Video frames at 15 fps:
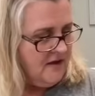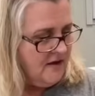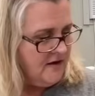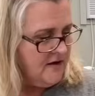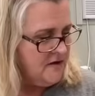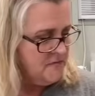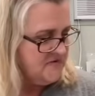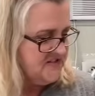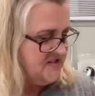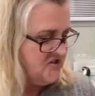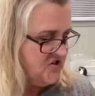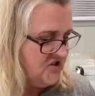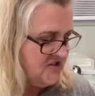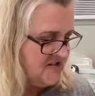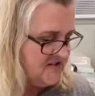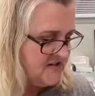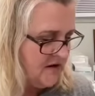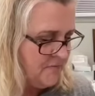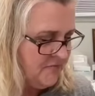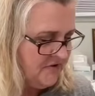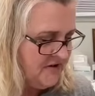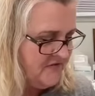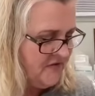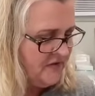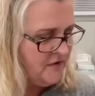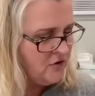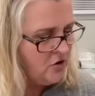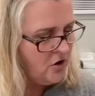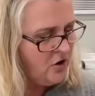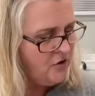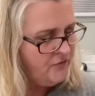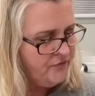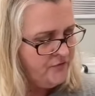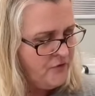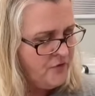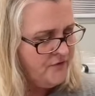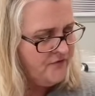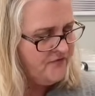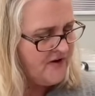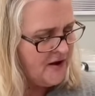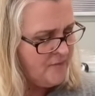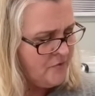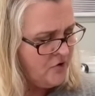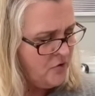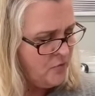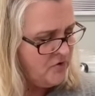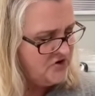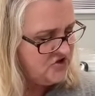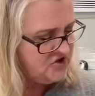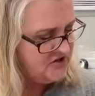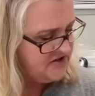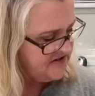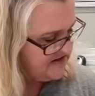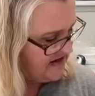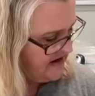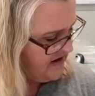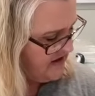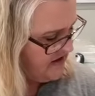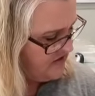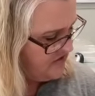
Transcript: I am stitching this, I believe, on the called for fabric, which is a